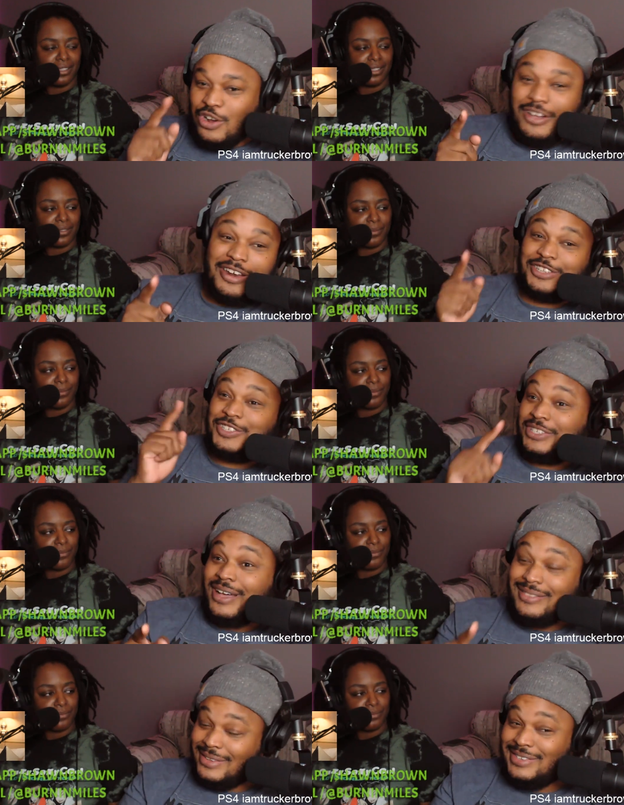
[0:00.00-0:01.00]
Speaker 1: going to
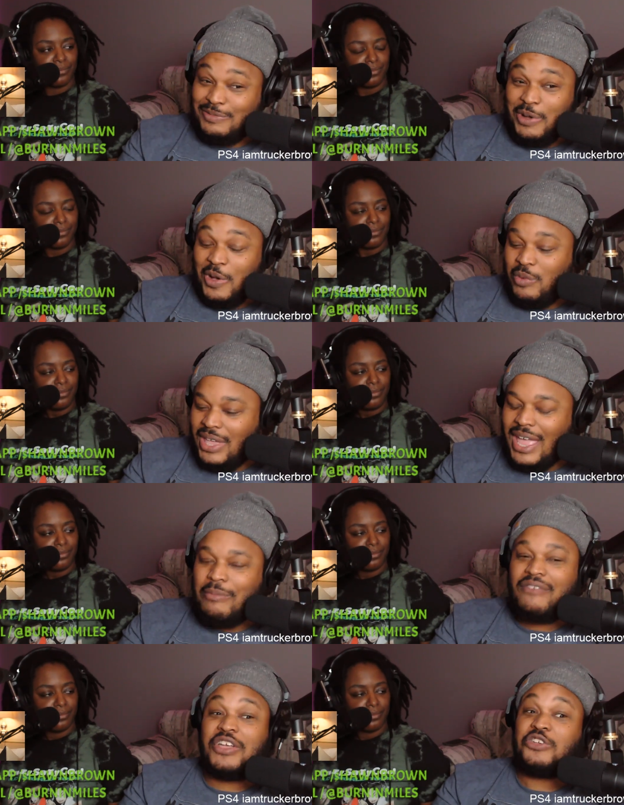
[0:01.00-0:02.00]
suck this small winky.
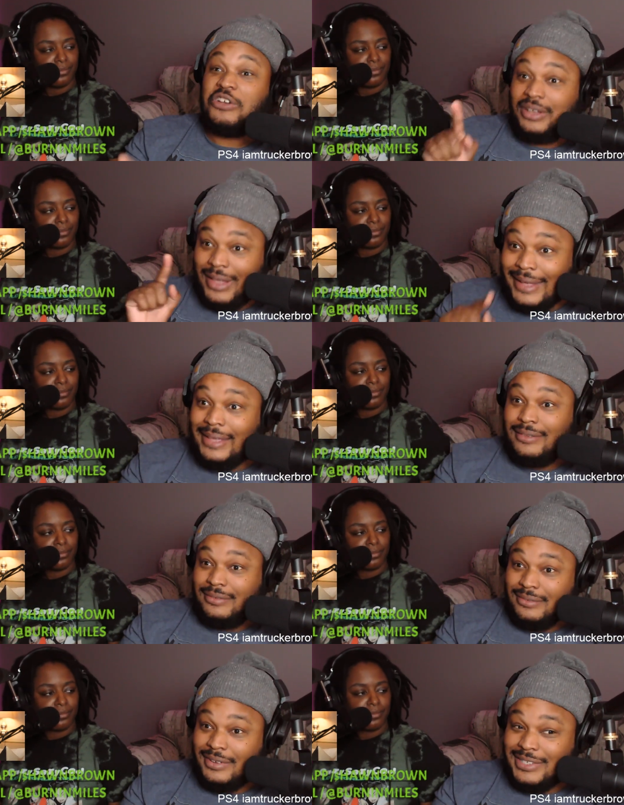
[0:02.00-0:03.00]
And matter of fact, you're going to like it.
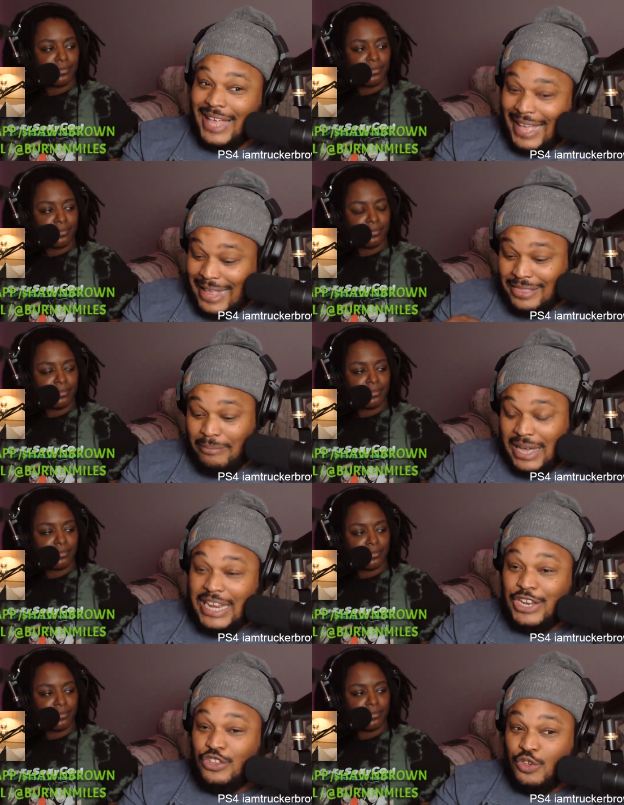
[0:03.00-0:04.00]
Because I got the
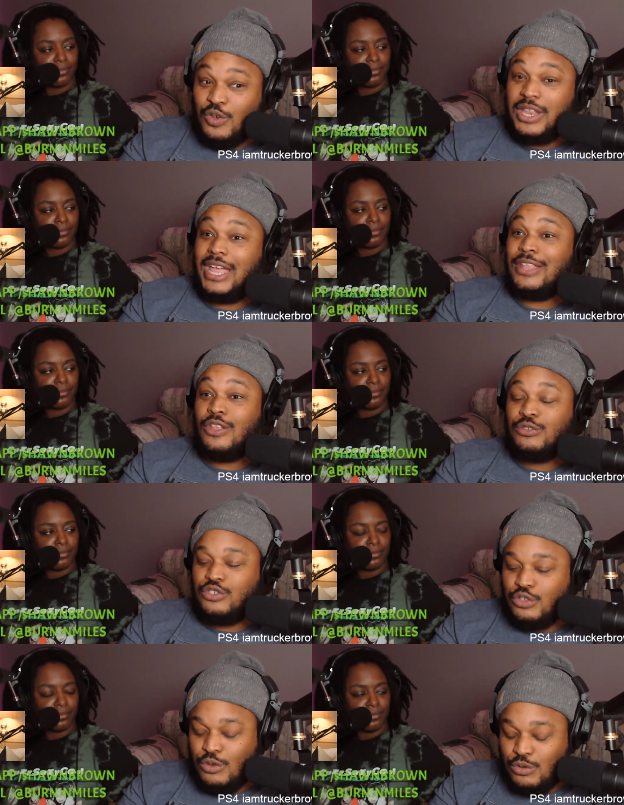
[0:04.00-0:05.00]
money to do it, and
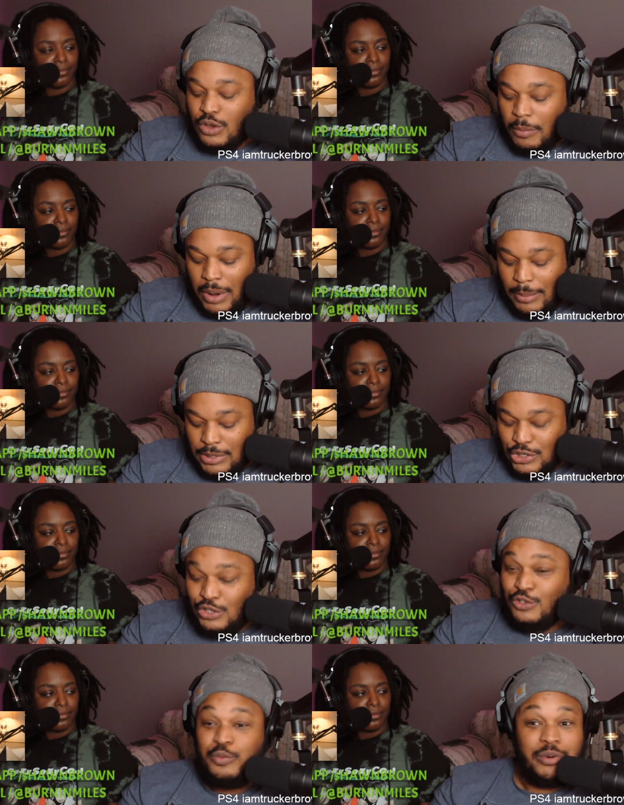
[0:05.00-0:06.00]
those dudes are probably
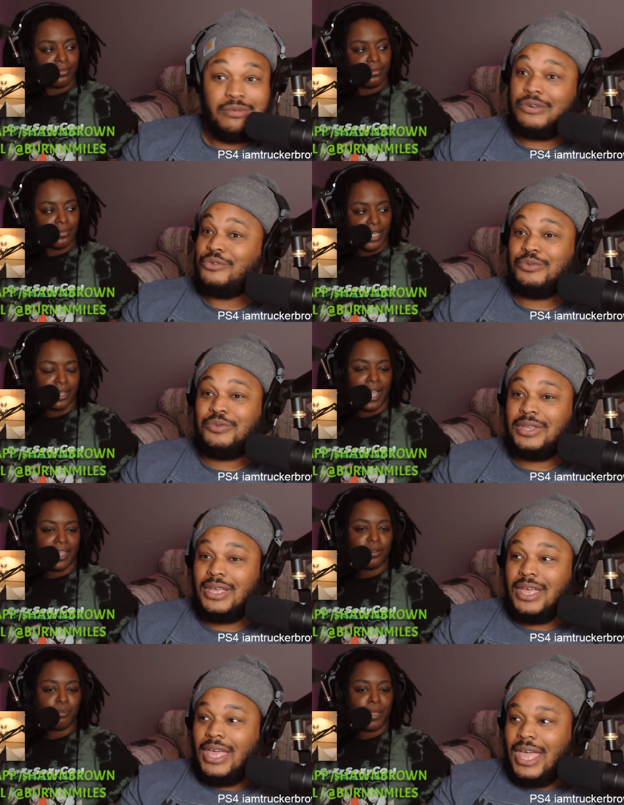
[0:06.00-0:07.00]
super rude. Yeah, I
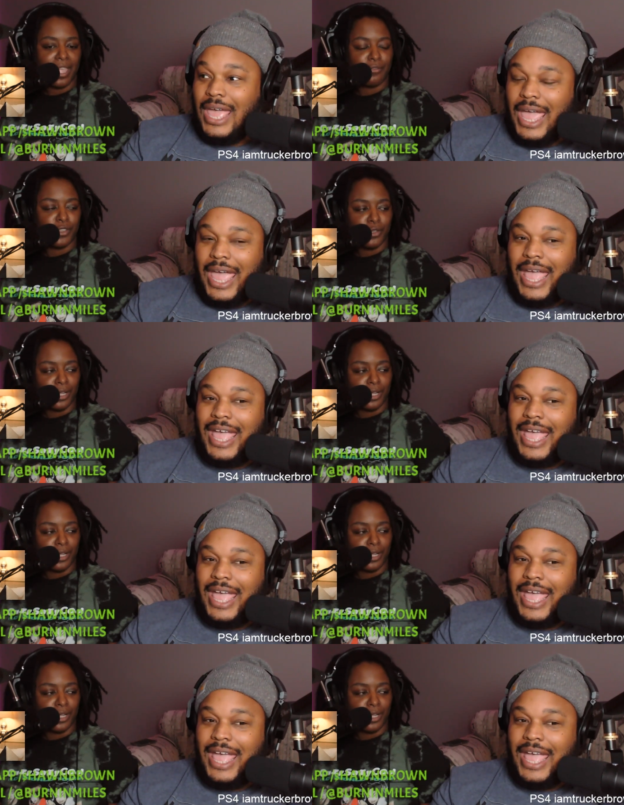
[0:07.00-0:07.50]
can pay for you to